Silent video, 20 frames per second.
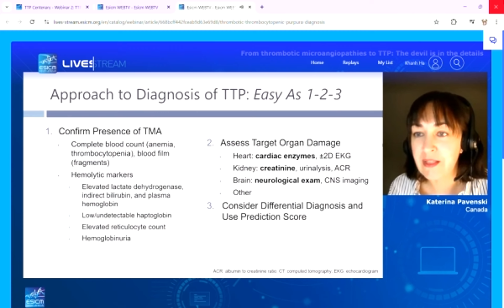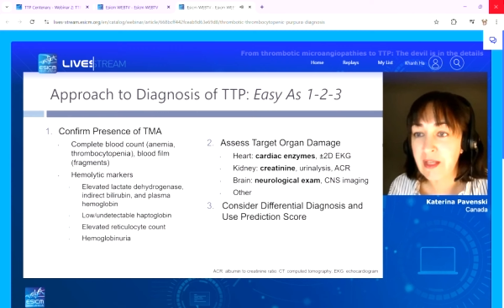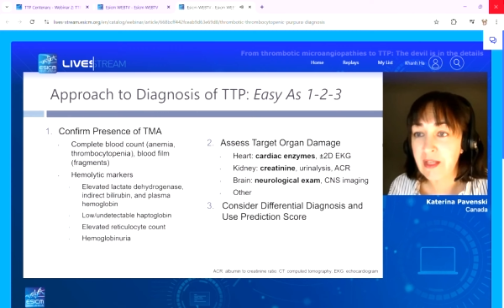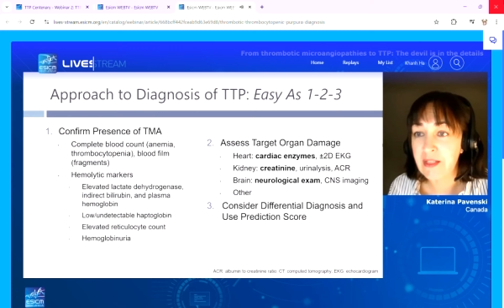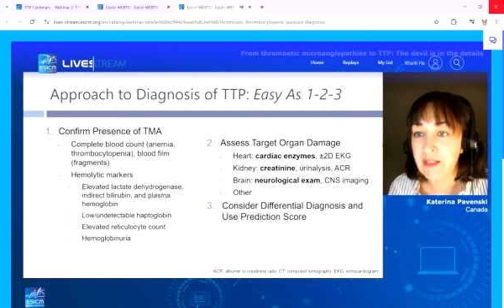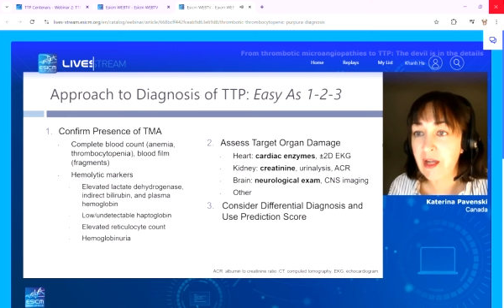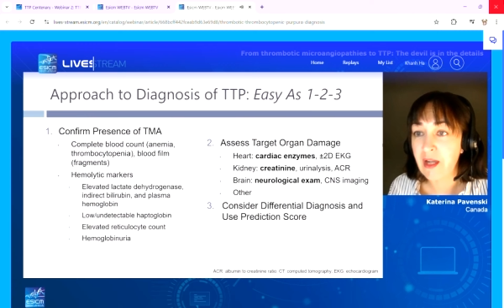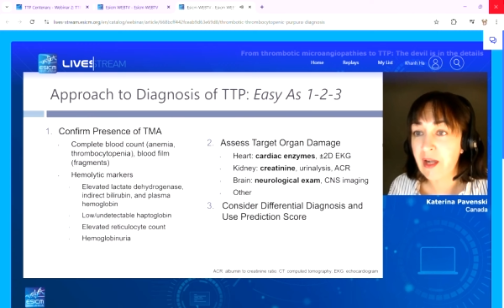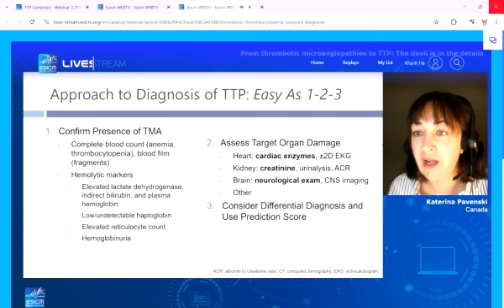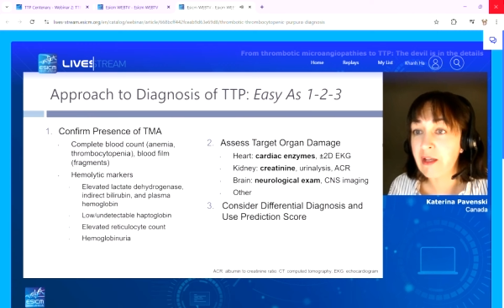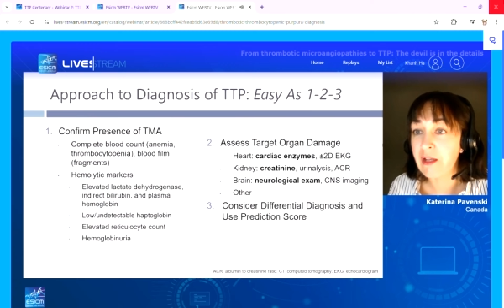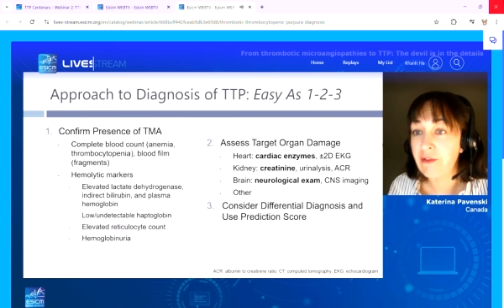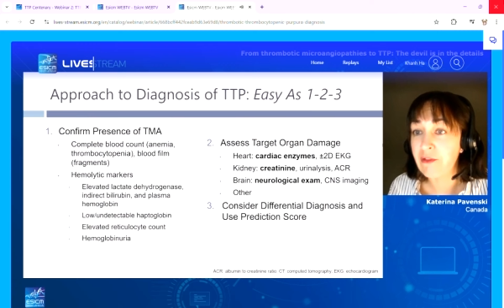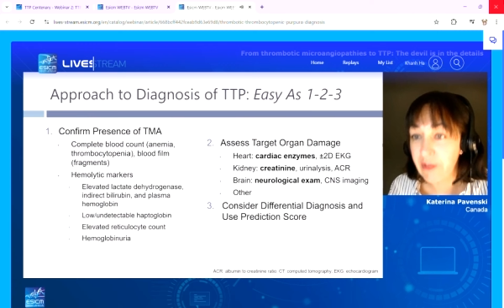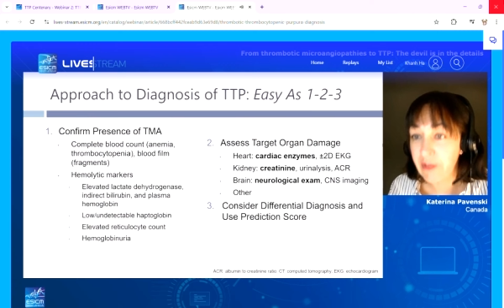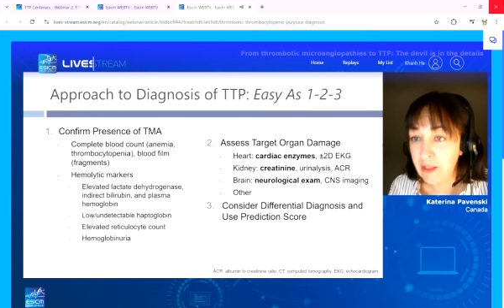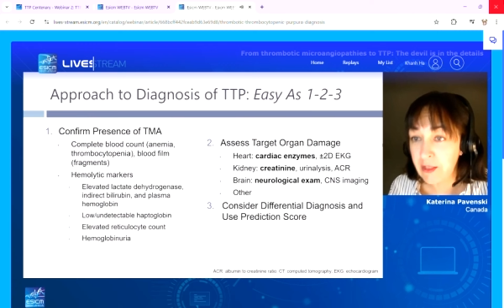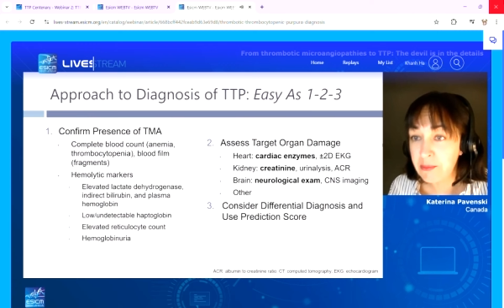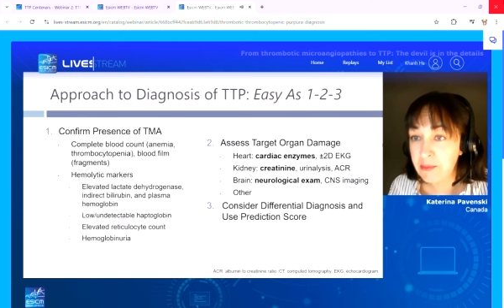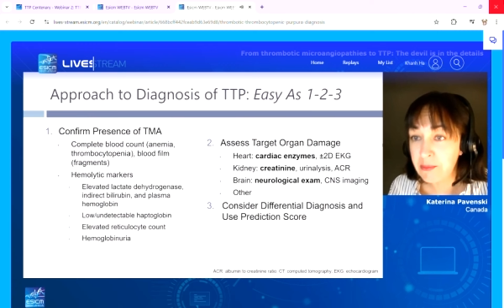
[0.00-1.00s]
that are
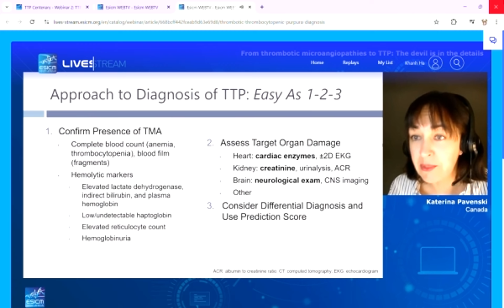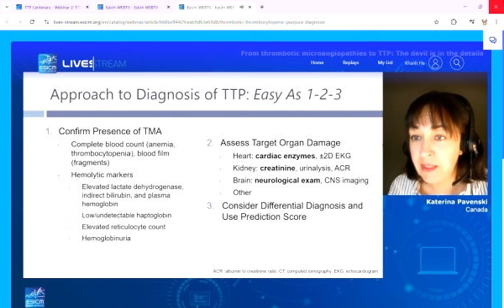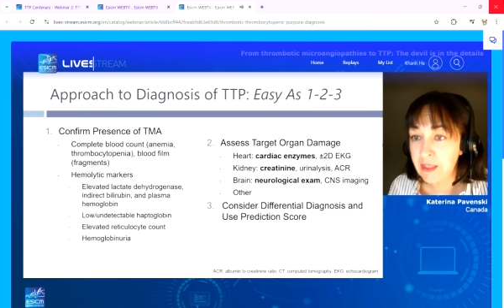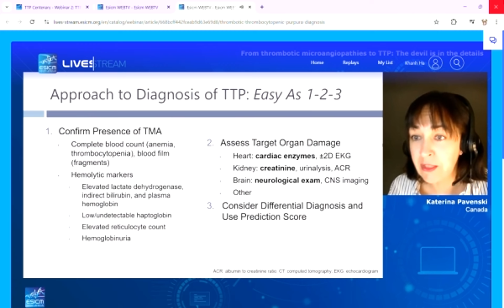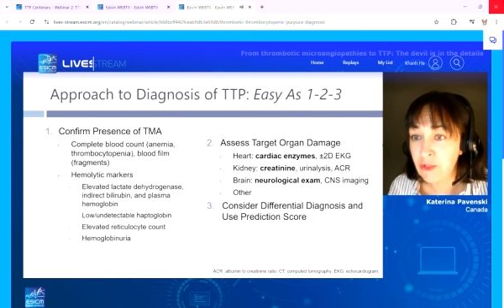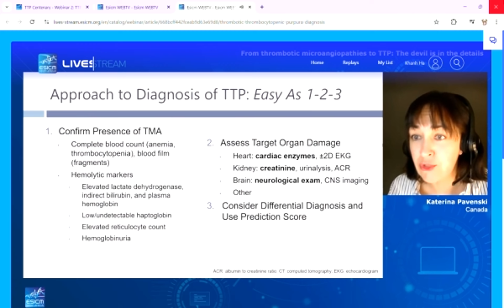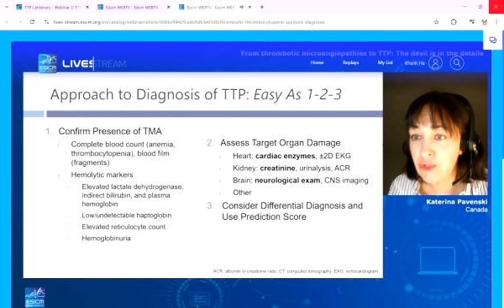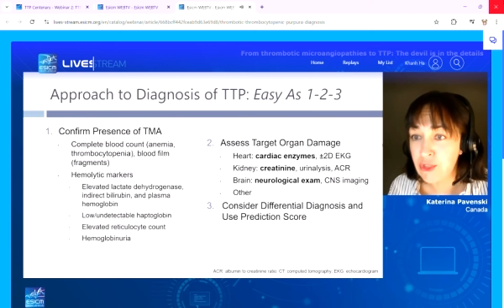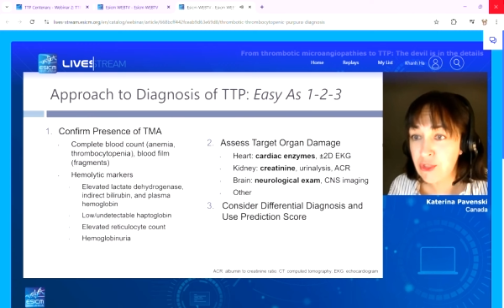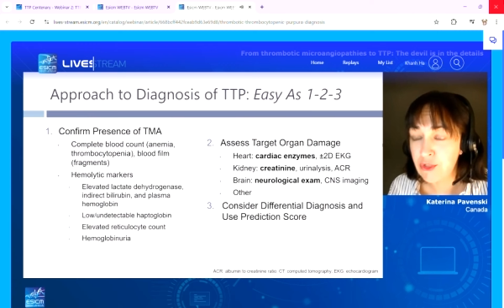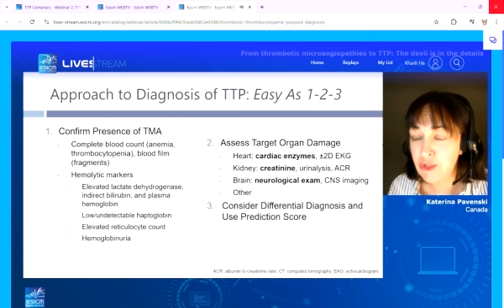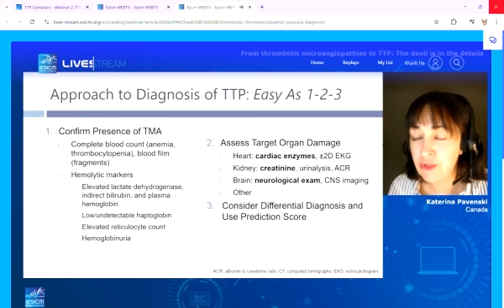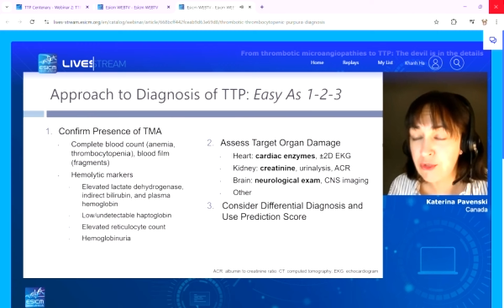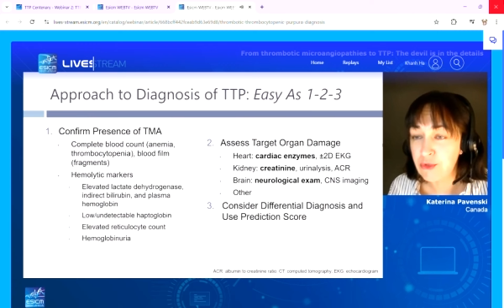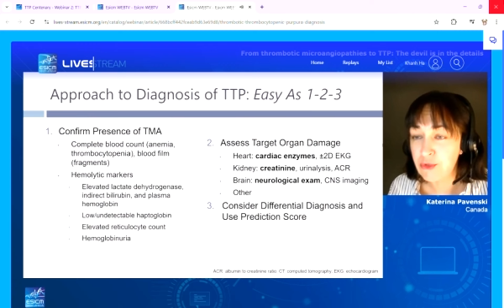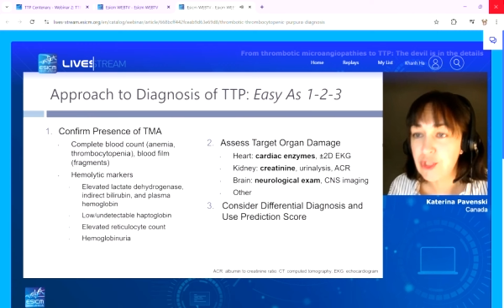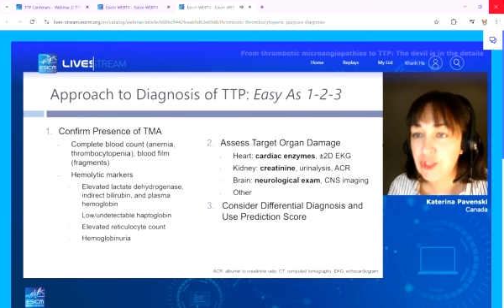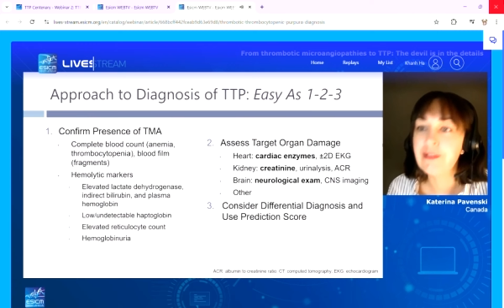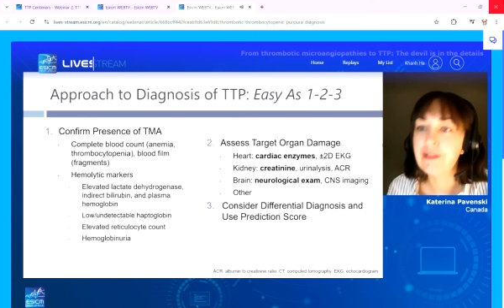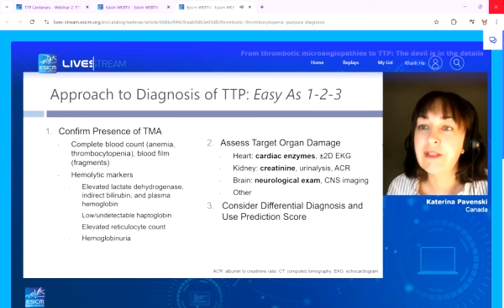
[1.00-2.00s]
available in the
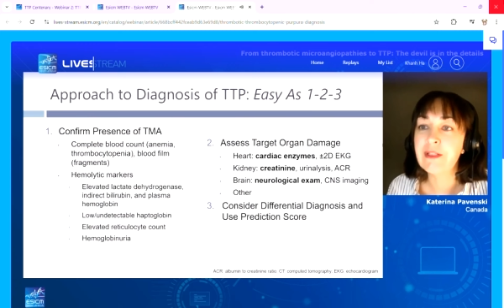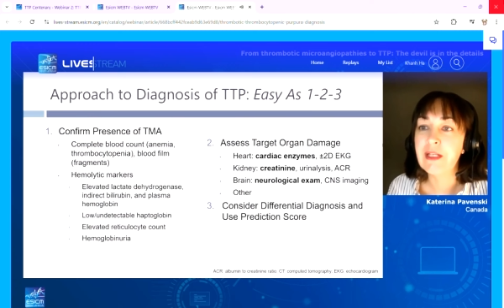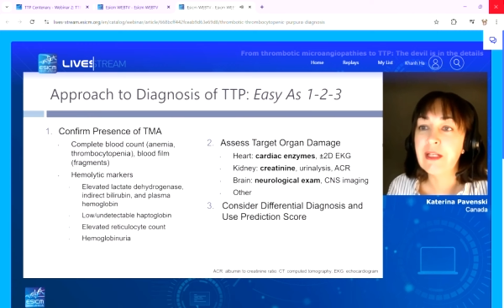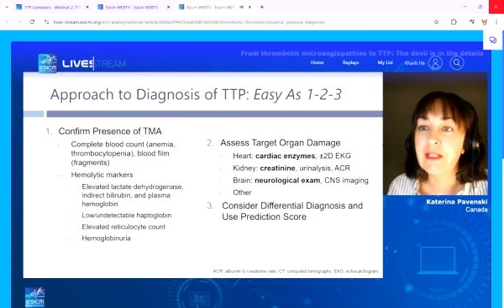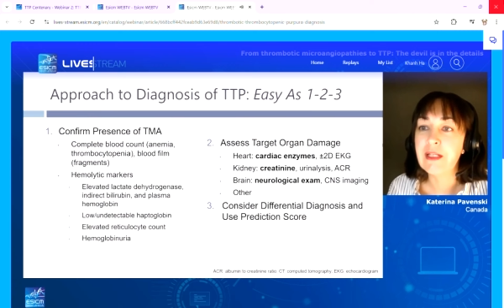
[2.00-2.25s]
institution,